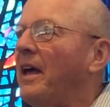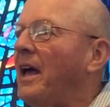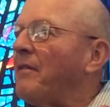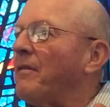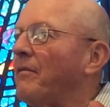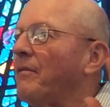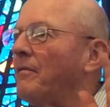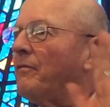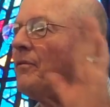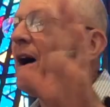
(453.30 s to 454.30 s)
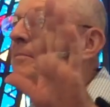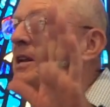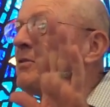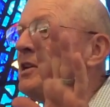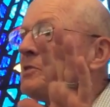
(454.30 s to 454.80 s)
at 5
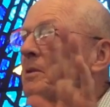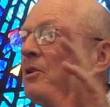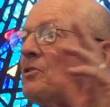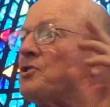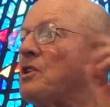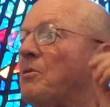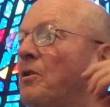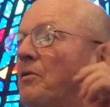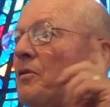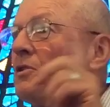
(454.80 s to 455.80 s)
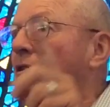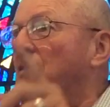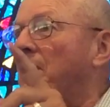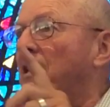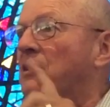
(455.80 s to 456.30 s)
degrees below zero for 2
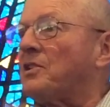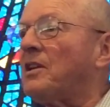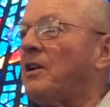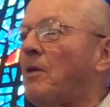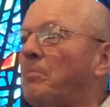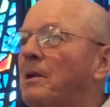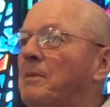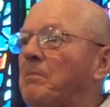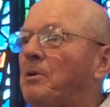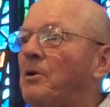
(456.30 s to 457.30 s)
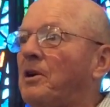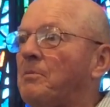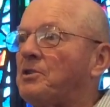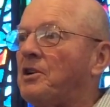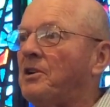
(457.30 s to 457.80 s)
days, and our plumbing broke
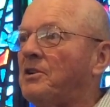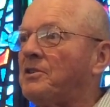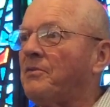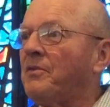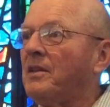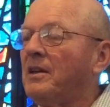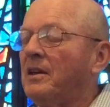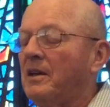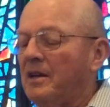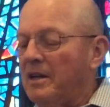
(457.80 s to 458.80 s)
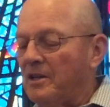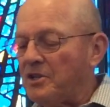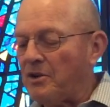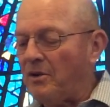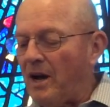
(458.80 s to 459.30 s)
upstairs. And
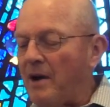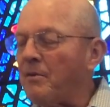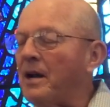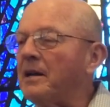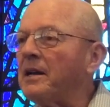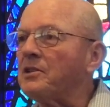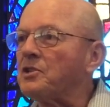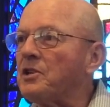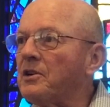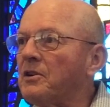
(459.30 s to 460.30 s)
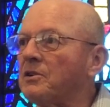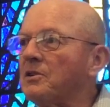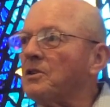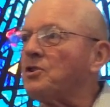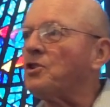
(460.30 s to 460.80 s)
so I ran downstairs
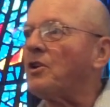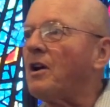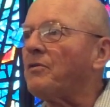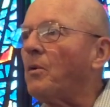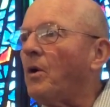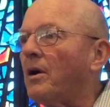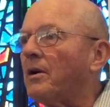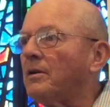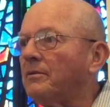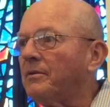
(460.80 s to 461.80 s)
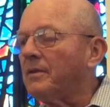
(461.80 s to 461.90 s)
and shut off the water.